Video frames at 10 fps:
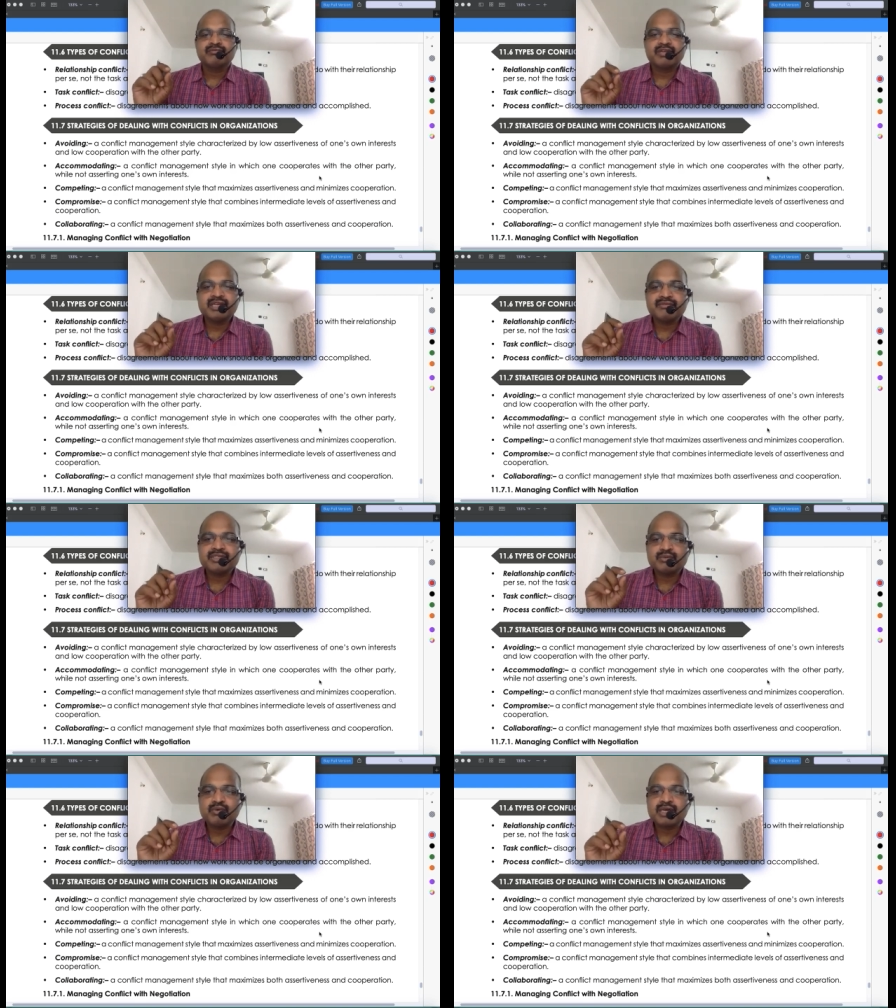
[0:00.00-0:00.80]
in
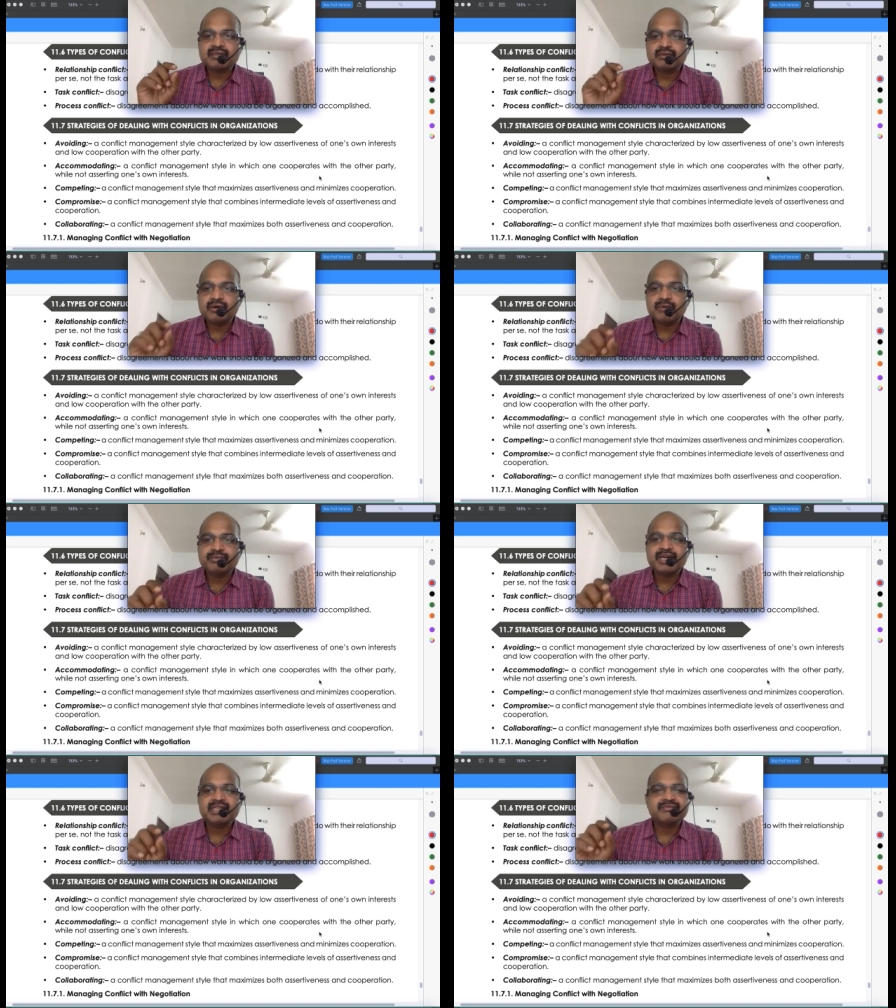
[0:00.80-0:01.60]
which one
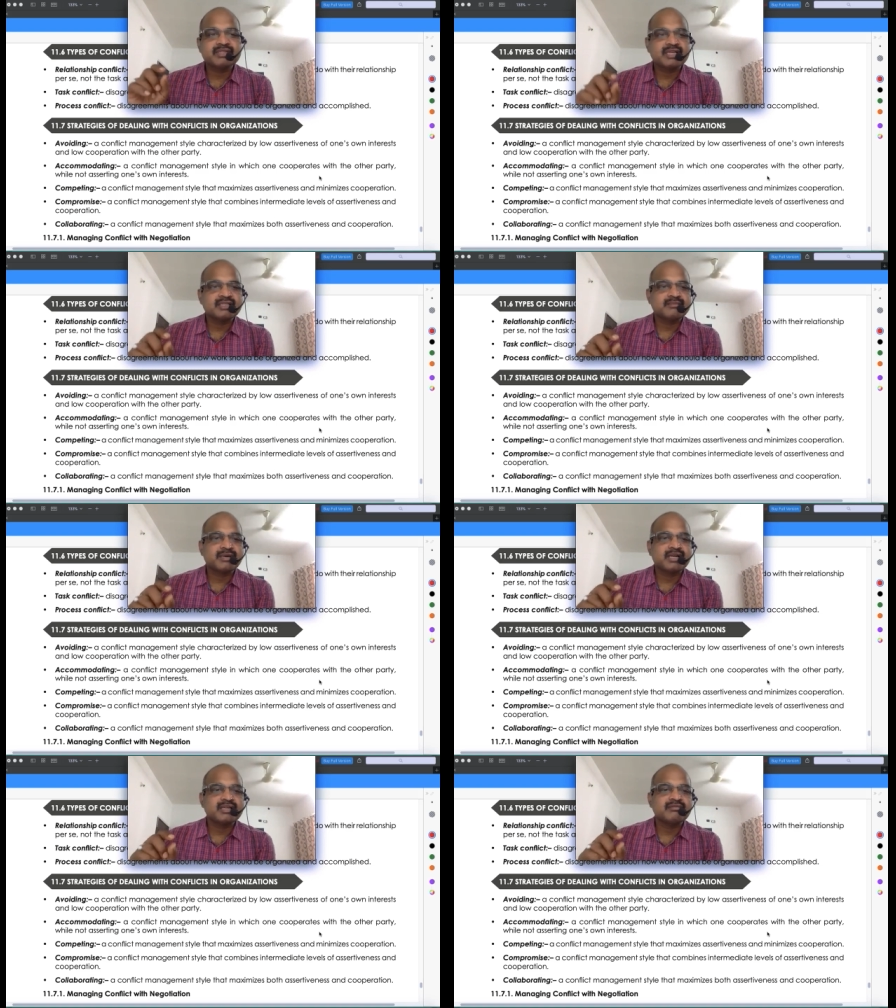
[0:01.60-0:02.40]
cooperates with the other
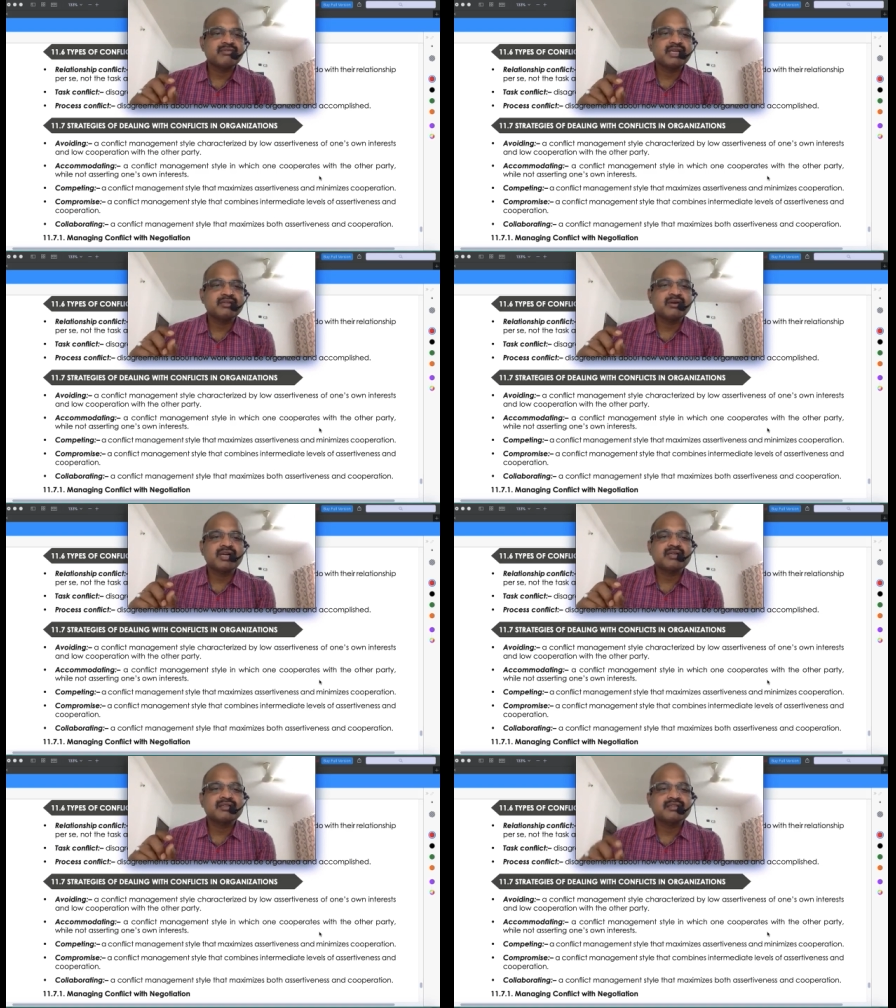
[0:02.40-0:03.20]
party while
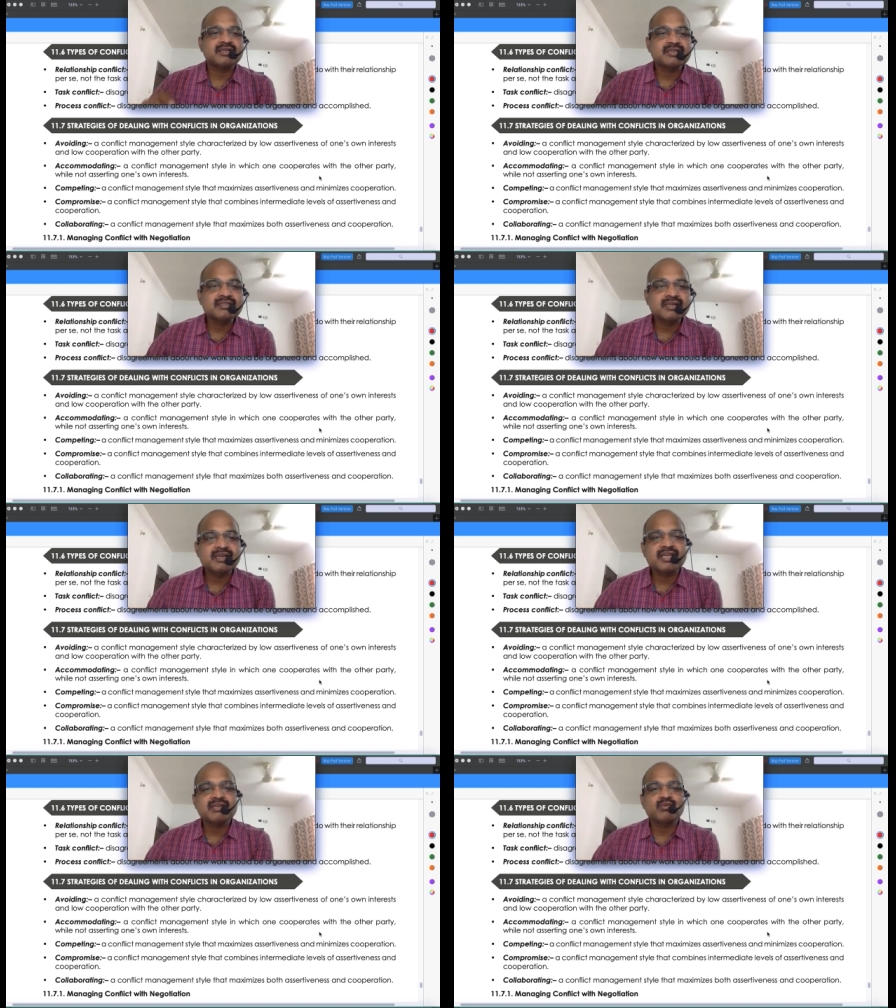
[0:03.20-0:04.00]
not
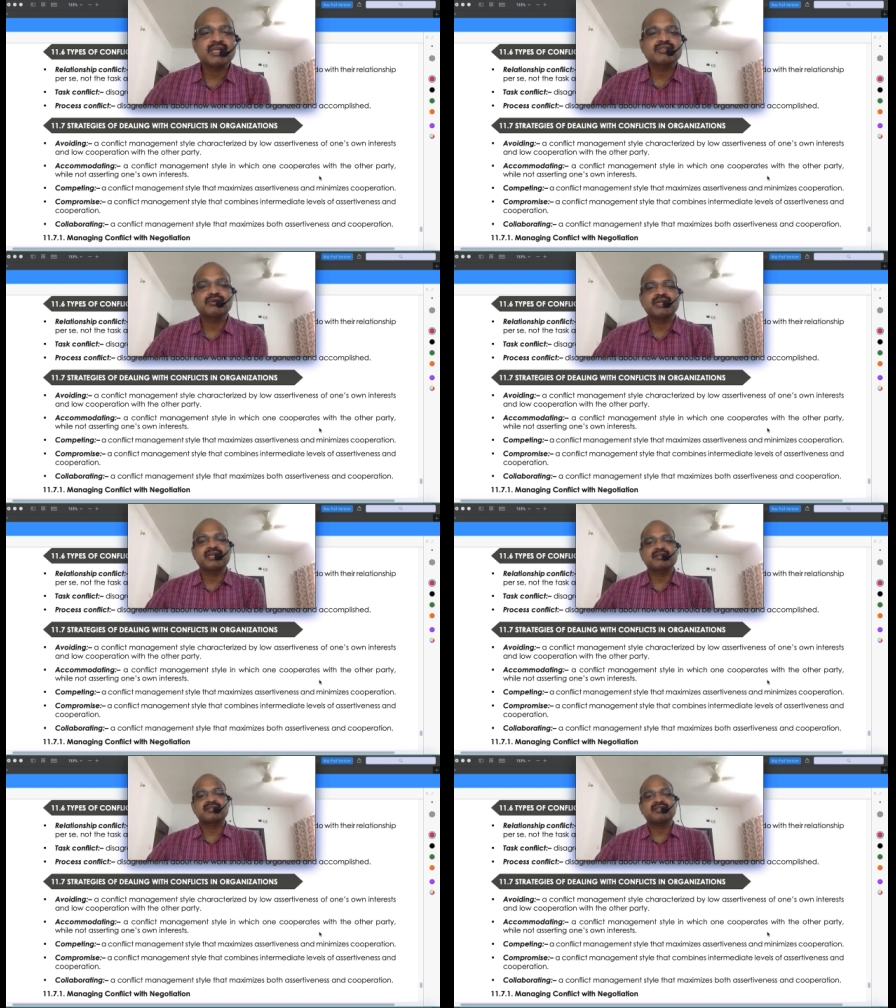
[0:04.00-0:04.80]
asserting one's own
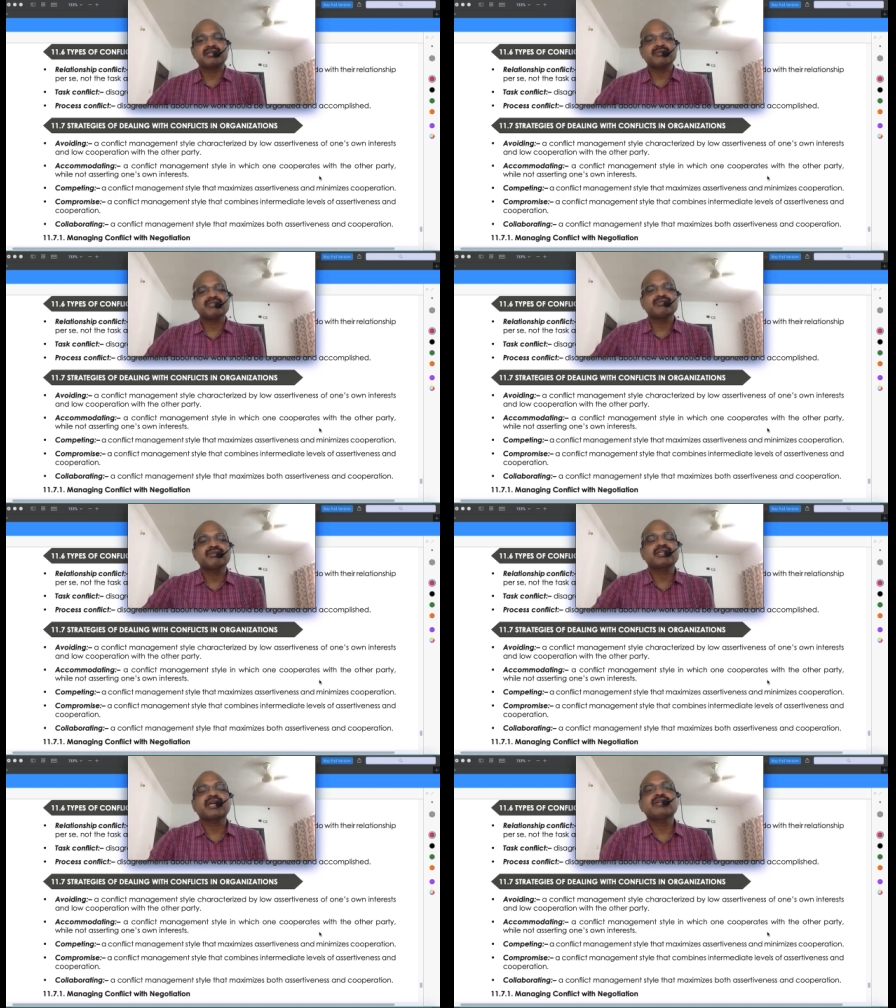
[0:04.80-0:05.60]
interest. That means we
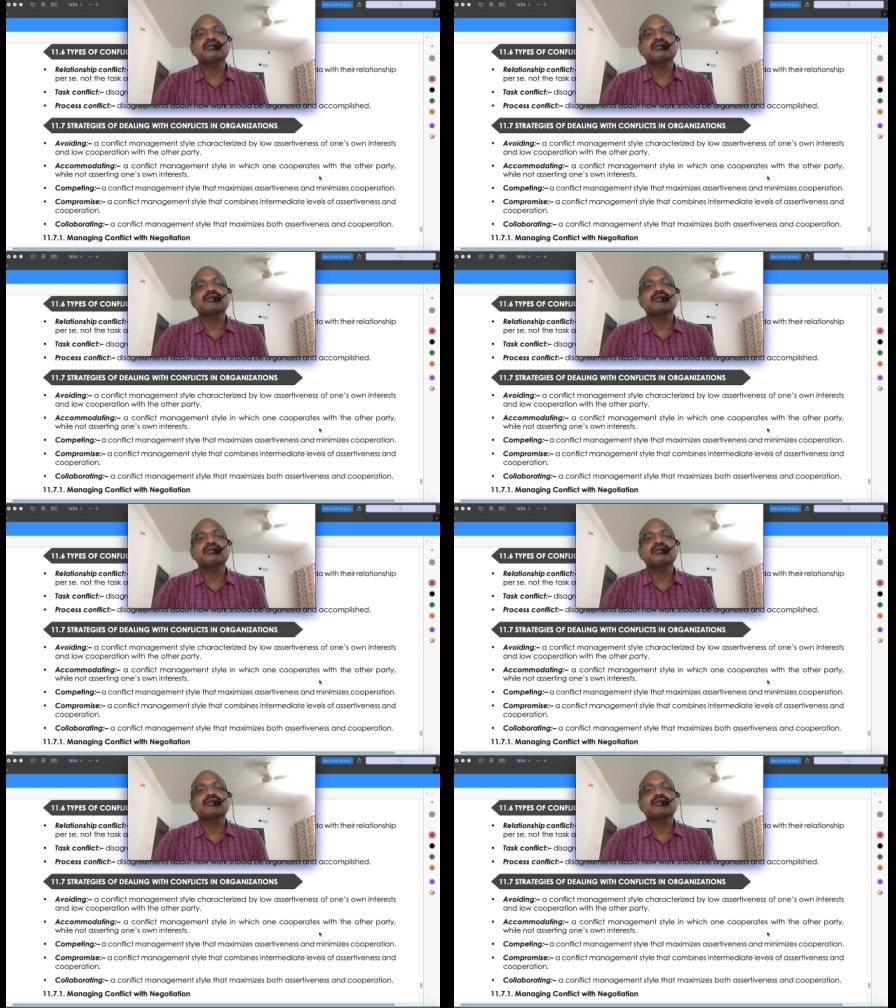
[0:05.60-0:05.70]
will try to